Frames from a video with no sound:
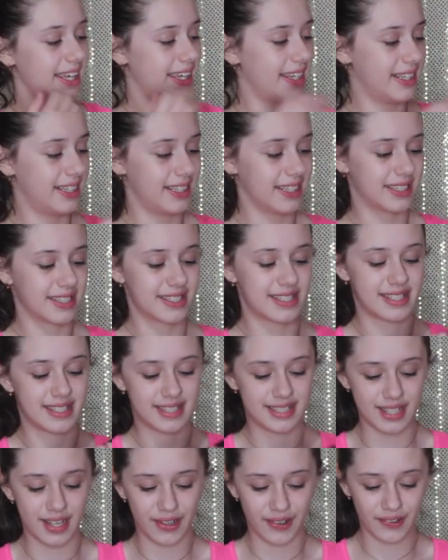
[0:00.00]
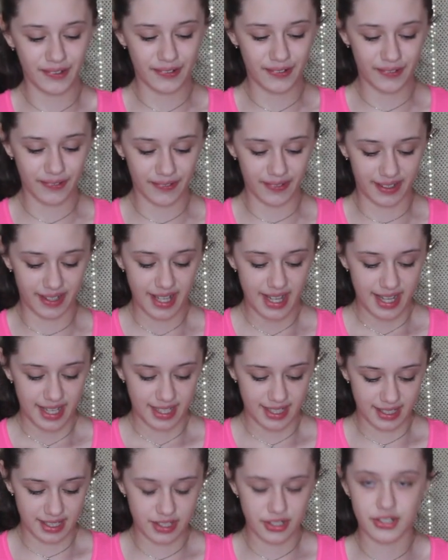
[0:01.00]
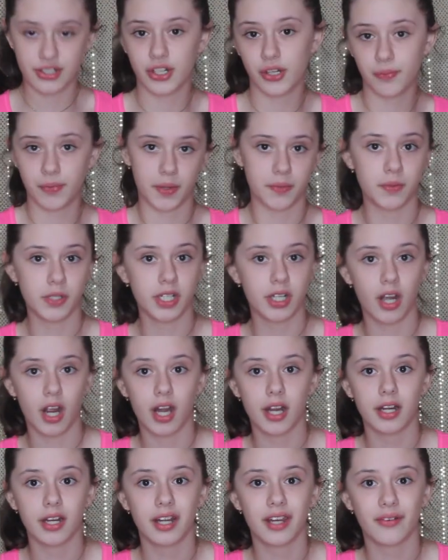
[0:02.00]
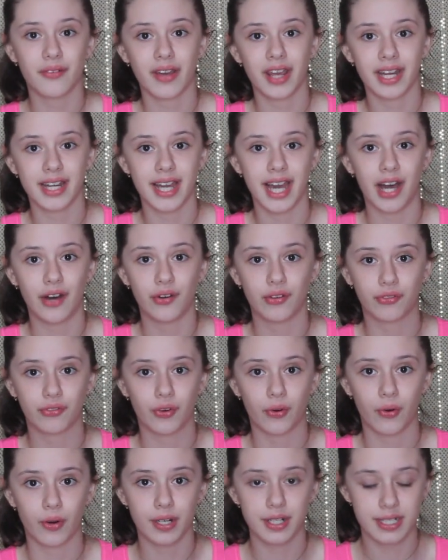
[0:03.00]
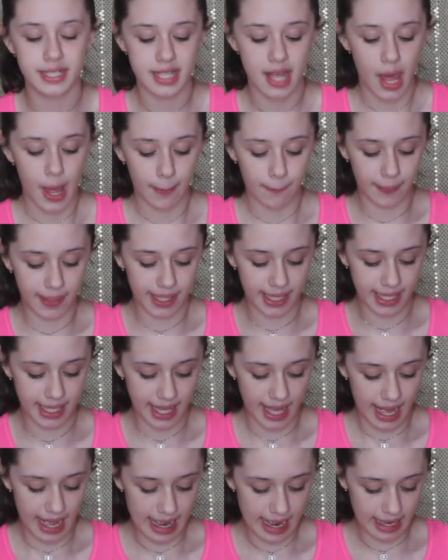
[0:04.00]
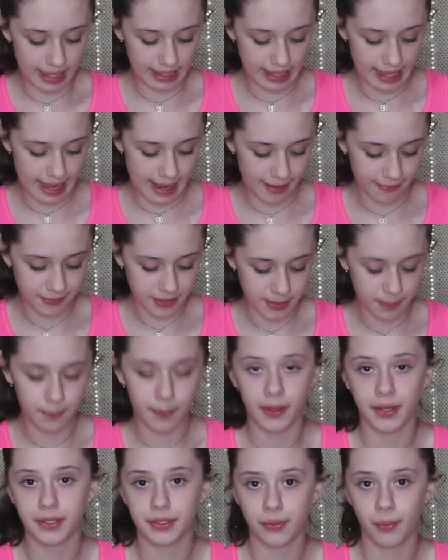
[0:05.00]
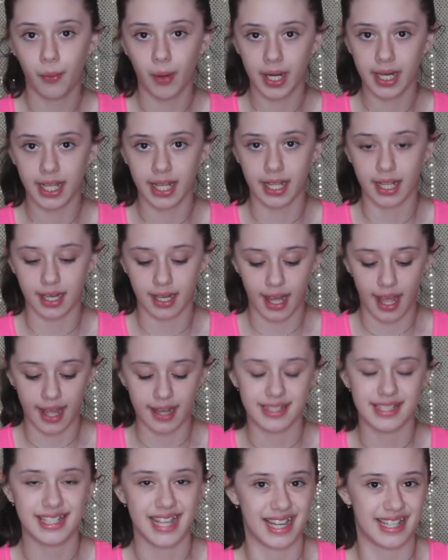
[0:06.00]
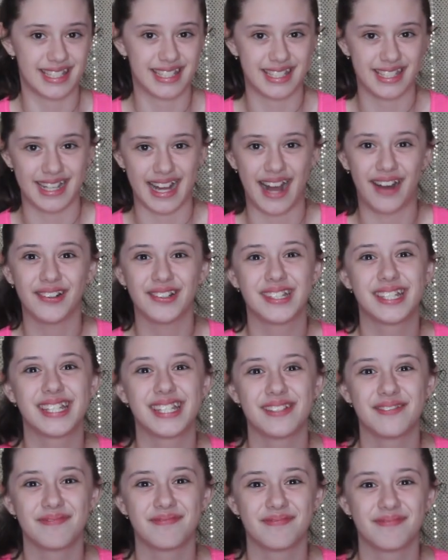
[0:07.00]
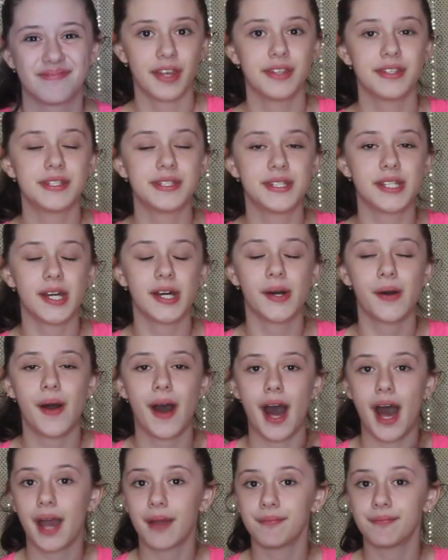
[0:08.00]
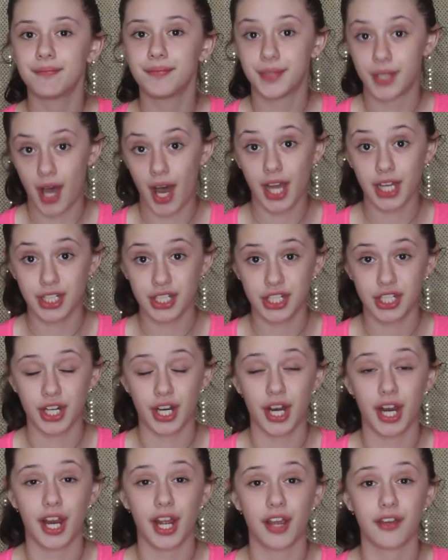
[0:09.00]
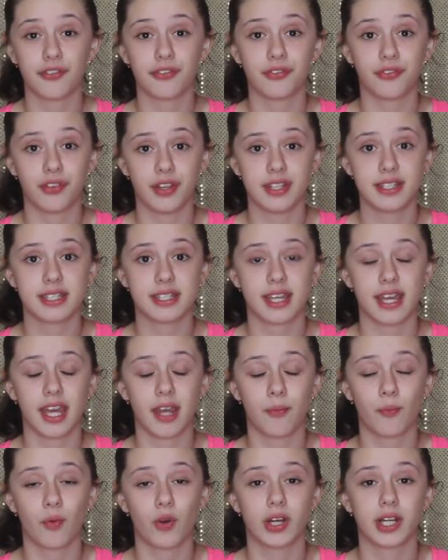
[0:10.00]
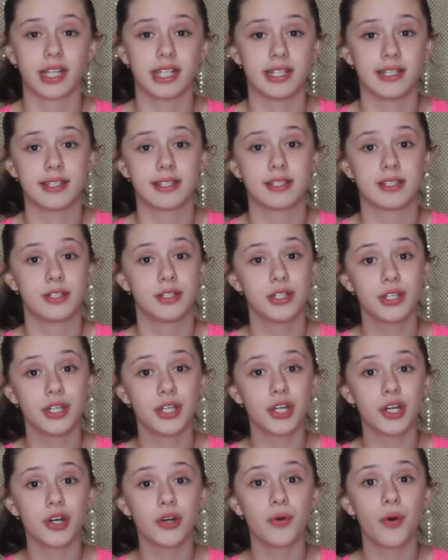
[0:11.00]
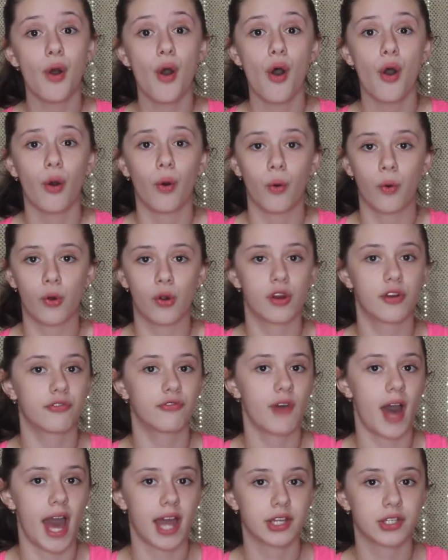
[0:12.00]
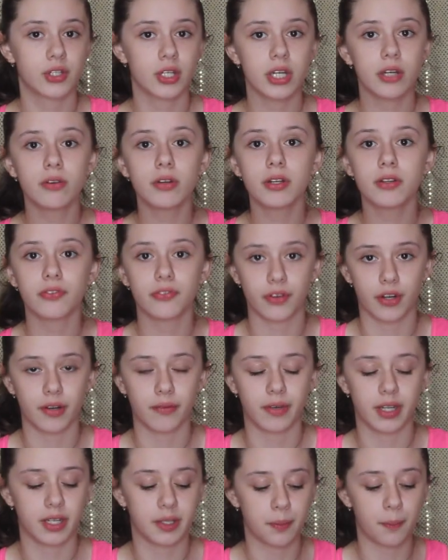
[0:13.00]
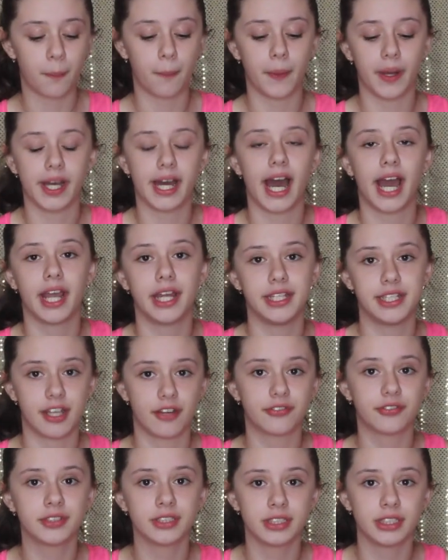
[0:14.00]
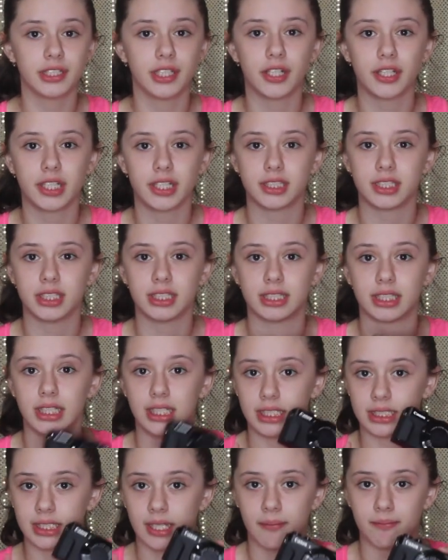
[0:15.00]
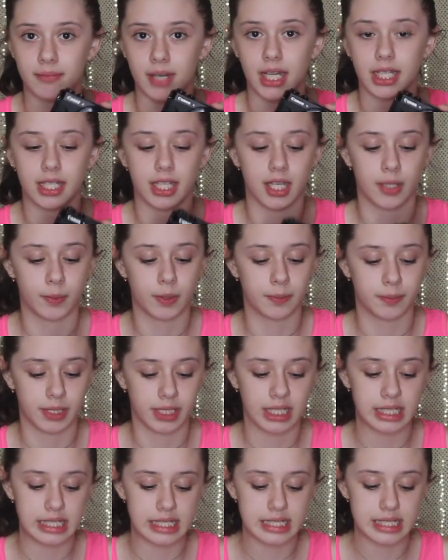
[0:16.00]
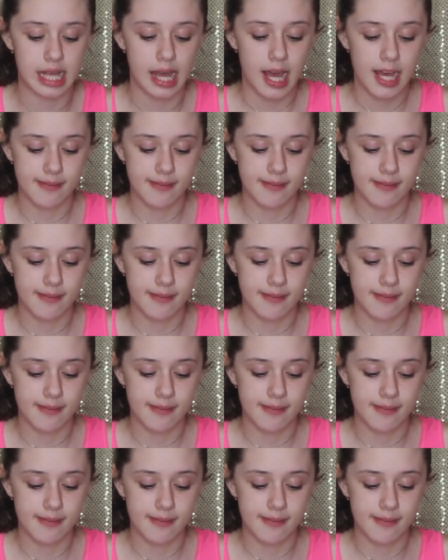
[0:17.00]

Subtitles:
It looks so cool. There's no memory card in it right now, of course, but I'll have to put one in and test it out. So I'm not sure if this camera is new or factory refurbished, but I definitely know that this isn't my camera because